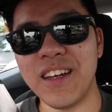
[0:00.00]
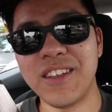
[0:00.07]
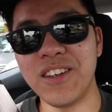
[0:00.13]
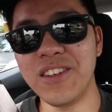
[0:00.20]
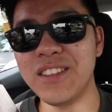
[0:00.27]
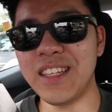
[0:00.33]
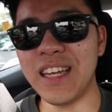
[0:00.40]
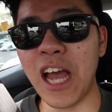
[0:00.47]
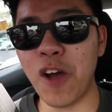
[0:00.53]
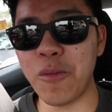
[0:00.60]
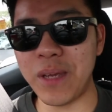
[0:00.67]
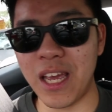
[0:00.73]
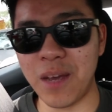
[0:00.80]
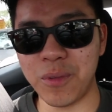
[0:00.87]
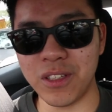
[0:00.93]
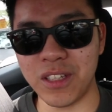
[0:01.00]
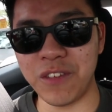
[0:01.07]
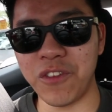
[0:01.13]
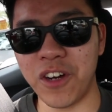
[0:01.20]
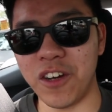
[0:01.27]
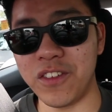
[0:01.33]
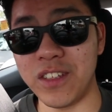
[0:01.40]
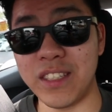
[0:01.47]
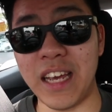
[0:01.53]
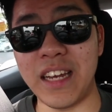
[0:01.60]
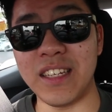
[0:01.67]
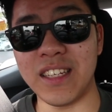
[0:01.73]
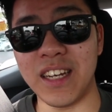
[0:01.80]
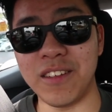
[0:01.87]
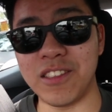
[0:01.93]
Don't think I'll be able to evolve this
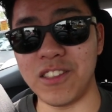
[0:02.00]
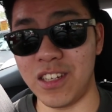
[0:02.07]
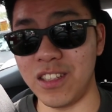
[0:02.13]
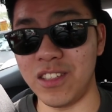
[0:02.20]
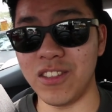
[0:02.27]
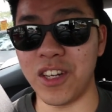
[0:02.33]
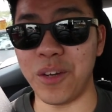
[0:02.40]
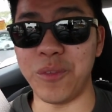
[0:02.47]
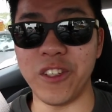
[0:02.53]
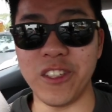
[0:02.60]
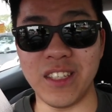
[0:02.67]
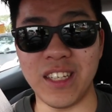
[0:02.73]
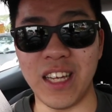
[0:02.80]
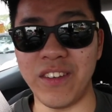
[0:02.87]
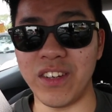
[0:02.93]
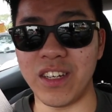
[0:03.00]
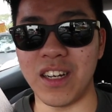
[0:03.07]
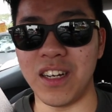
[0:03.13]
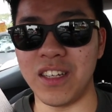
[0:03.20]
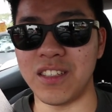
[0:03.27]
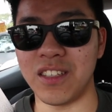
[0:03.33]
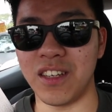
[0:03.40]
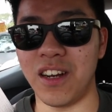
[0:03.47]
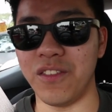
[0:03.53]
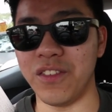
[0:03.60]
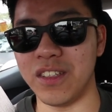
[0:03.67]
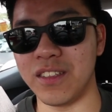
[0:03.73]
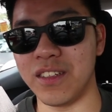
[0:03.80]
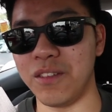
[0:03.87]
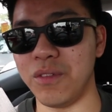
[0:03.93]
anytime soon until Community Day because
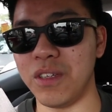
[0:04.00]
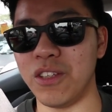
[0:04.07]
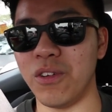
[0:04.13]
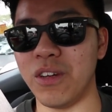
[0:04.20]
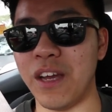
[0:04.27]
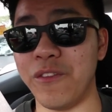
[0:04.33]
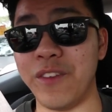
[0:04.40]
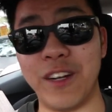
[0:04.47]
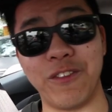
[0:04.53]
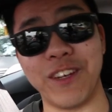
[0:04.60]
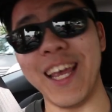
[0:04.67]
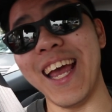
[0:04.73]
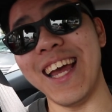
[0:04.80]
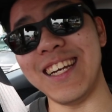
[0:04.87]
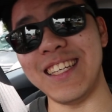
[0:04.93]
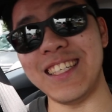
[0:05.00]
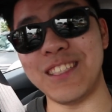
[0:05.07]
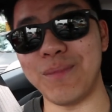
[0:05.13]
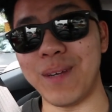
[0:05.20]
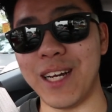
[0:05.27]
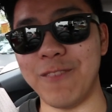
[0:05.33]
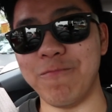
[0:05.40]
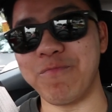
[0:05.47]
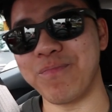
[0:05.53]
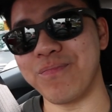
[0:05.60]
obviously we don't have enough candies, but